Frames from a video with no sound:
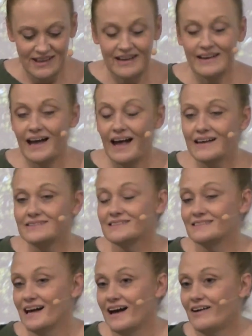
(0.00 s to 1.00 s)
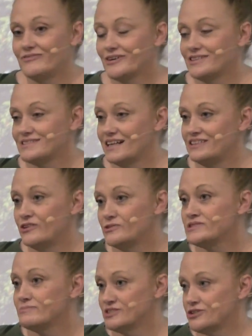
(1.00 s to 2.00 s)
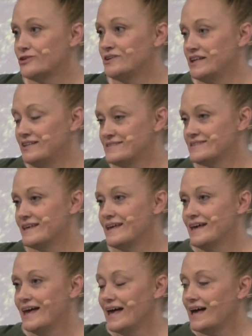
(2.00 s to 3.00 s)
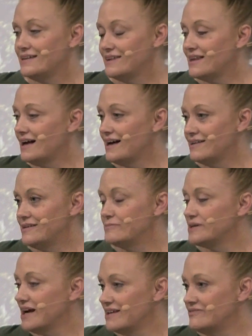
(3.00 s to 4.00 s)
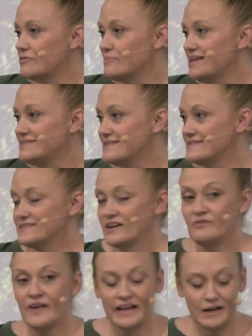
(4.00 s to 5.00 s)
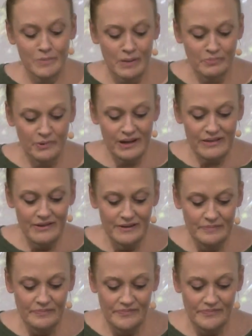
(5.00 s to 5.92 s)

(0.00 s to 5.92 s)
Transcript: I had to laugh because I know some attorneys and I am kind of amazed the stuff they come up with.